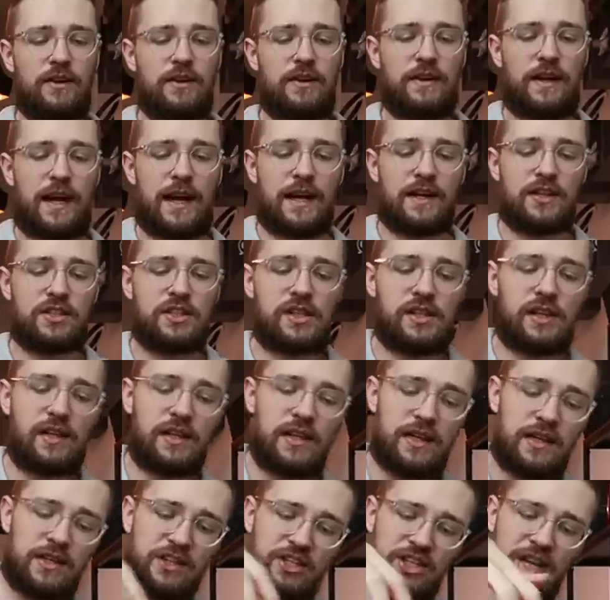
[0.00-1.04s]
are
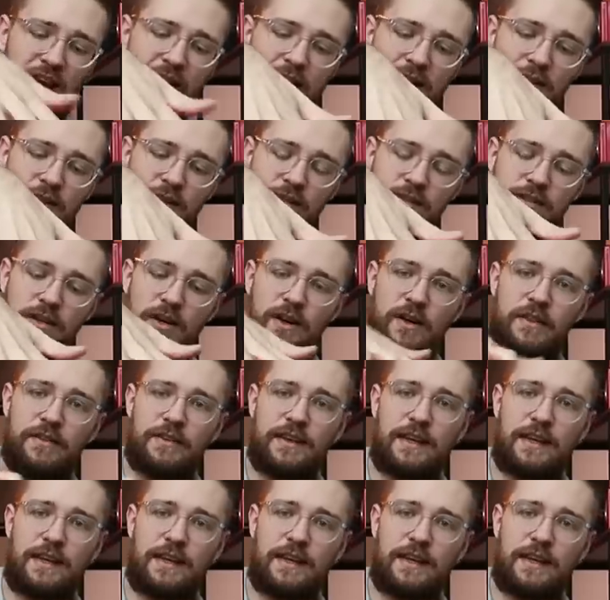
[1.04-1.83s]
actually channels on